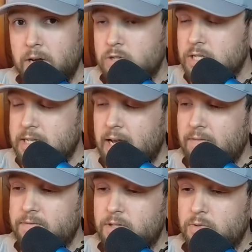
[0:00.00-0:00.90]
coaching
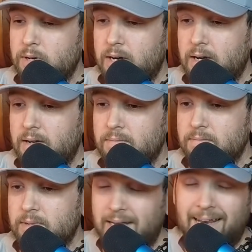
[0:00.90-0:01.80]
staff to,
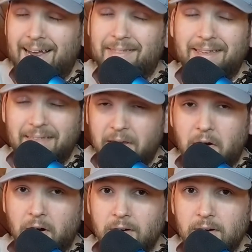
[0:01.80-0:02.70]
and I think they
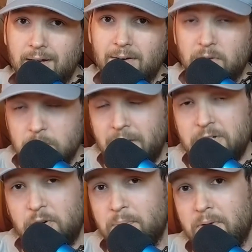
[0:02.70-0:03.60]
are,
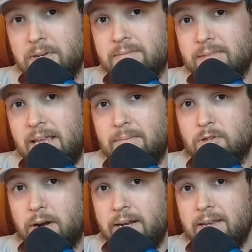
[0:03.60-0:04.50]
respect your opponent, keep
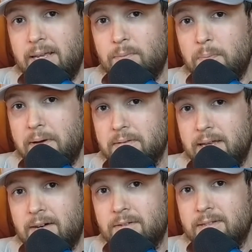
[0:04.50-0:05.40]
training, keep the pedal
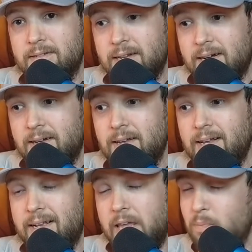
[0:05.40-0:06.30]
down, and
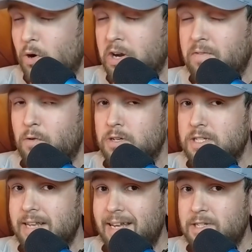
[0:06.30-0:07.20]
keep working for
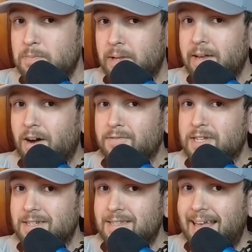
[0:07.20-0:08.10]
stage playoffs
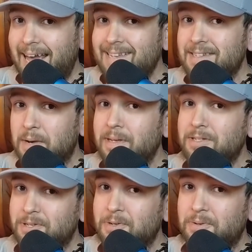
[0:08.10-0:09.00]
because that is coming
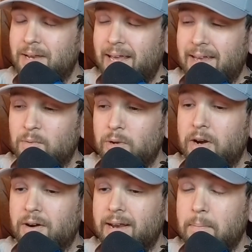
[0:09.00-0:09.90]
soon, and we
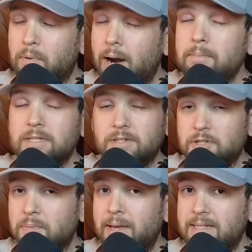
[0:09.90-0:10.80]
are in a prime
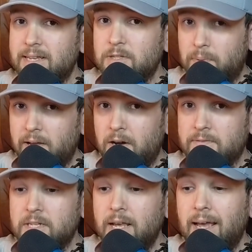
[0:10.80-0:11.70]
position to make stage
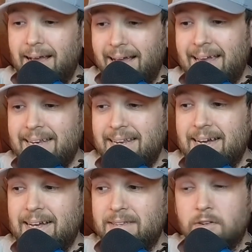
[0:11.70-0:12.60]
playoffs. And
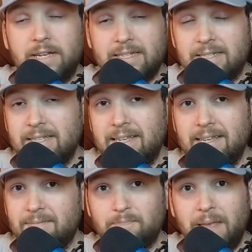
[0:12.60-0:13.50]
you'll get to
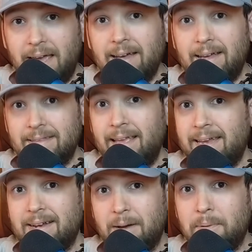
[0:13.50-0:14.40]
see
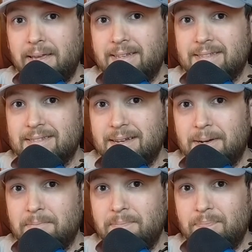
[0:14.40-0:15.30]
Atlanta up against
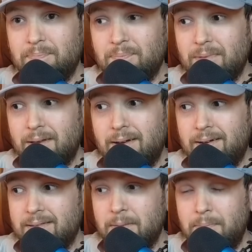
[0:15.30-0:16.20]

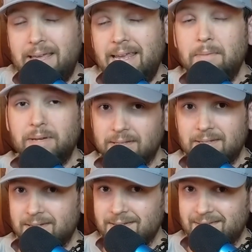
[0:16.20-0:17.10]
the
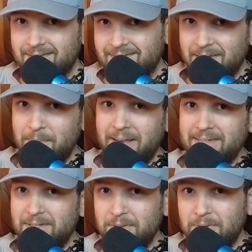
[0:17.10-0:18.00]
behemoths that make
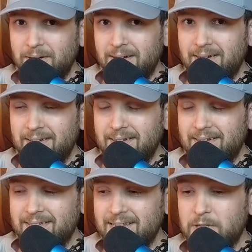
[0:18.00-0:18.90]
it to
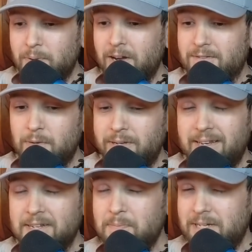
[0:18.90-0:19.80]
stage playoffs that we
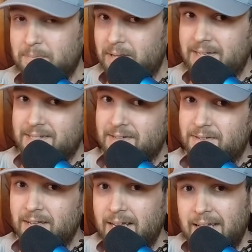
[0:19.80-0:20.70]
didn't expect to play
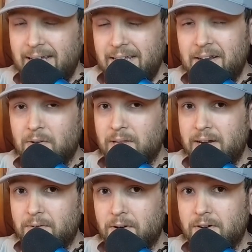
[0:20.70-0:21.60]
until
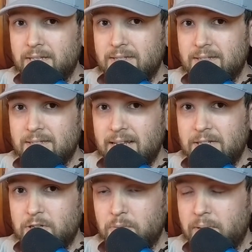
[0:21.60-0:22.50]
later on in
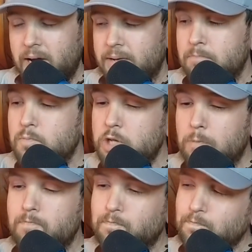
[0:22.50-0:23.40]
stage 2 and beyond.
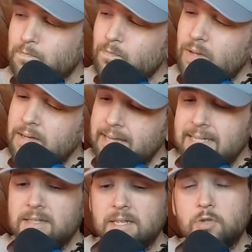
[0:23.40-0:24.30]
So
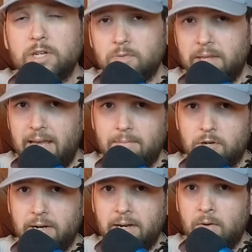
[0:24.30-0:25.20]
that's the situation with the games
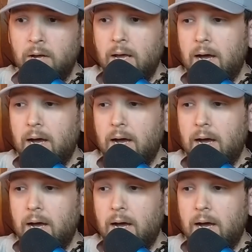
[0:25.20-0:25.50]
right now.